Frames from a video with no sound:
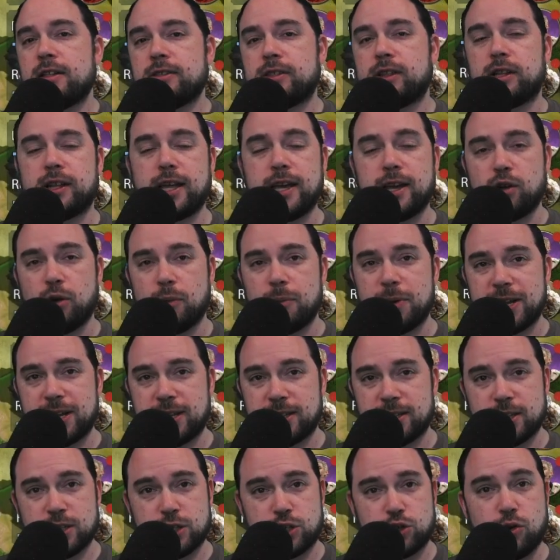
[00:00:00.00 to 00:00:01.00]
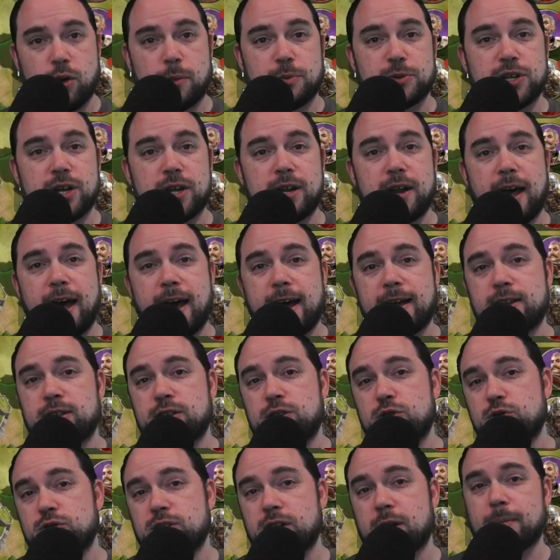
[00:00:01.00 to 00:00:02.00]
the link will be in the description, and
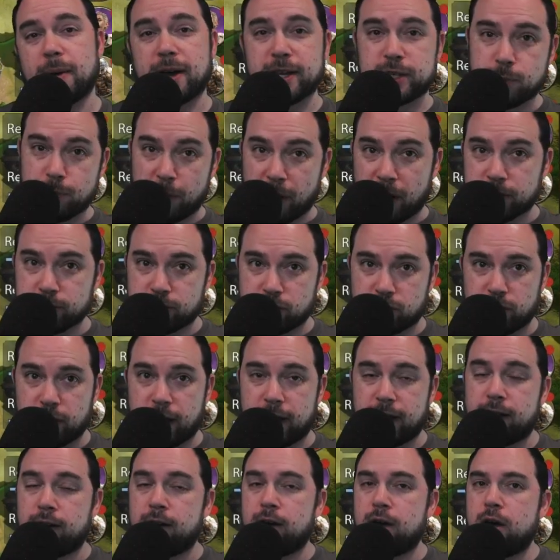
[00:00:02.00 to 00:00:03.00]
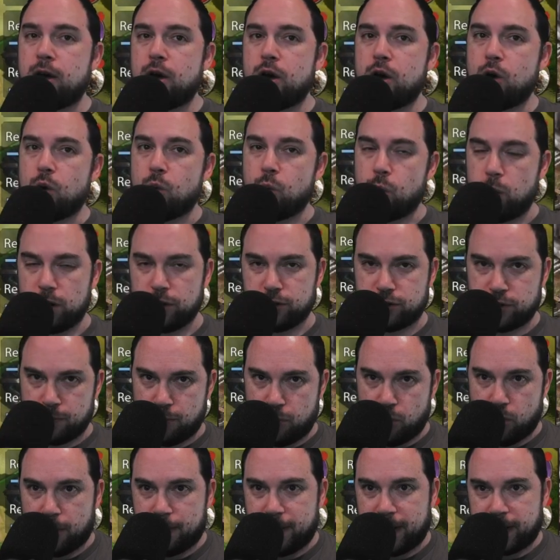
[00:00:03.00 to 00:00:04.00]
using my sponsored link will
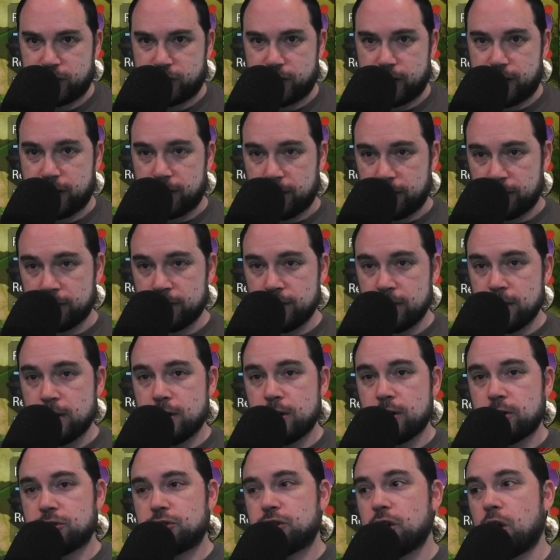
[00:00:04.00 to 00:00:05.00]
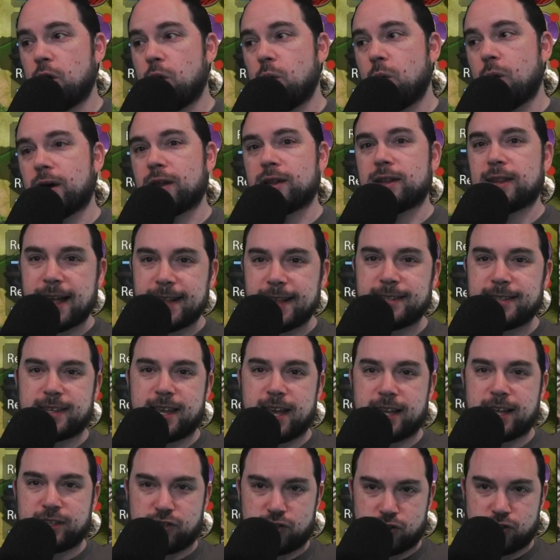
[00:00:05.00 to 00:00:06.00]
support my channel. So let's
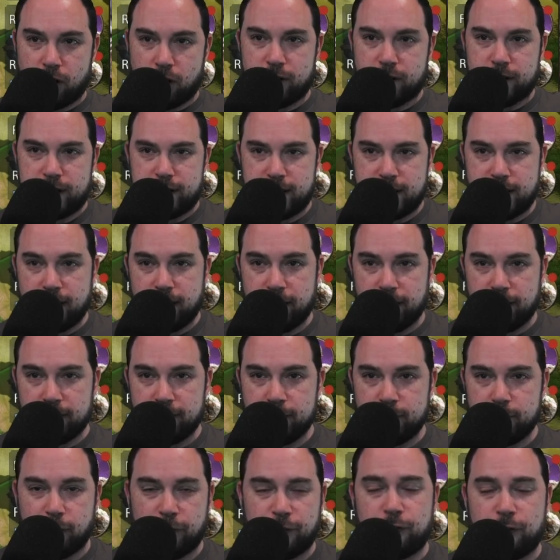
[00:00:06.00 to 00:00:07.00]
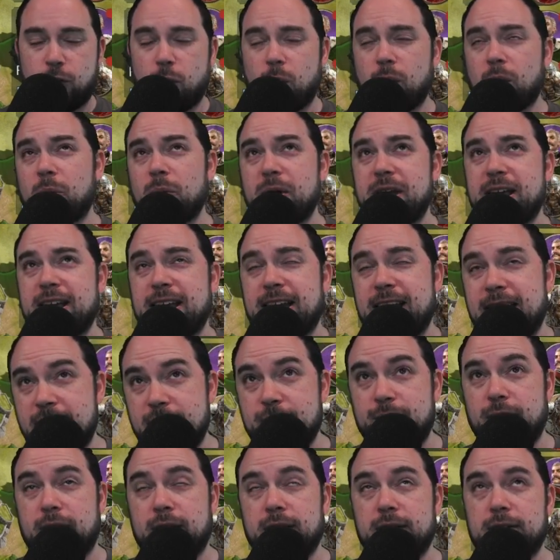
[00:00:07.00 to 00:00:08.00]
get started here. Before we
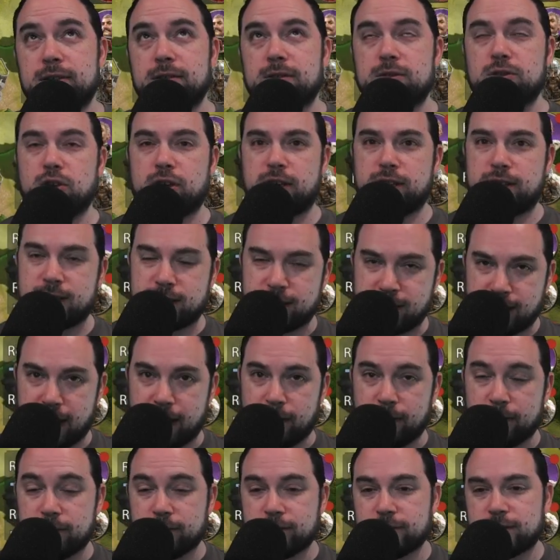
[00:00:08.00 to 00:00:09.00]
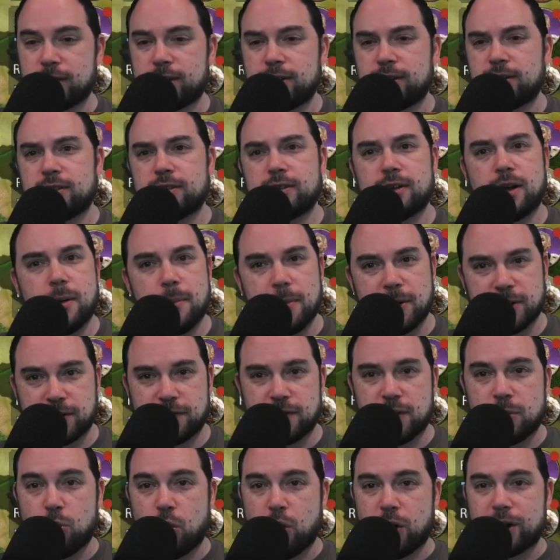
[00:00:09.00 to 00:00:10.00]
even look at the skills and a bunch
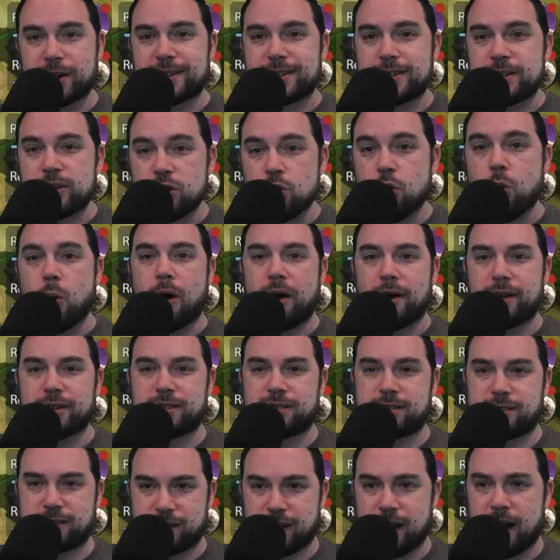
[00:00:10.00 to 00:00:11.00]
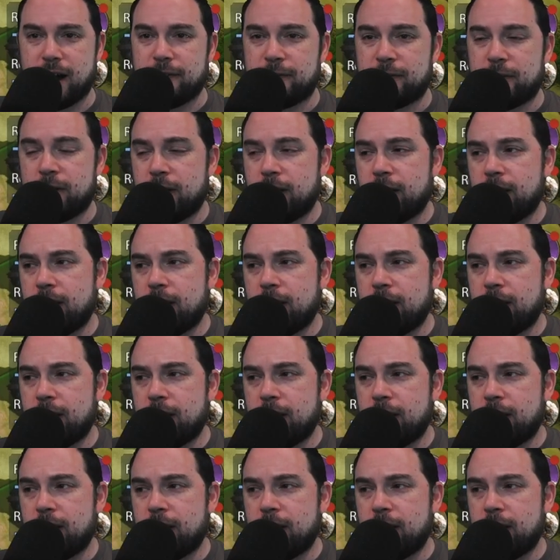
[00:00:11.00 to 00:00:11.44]
of the more nuanced stuff,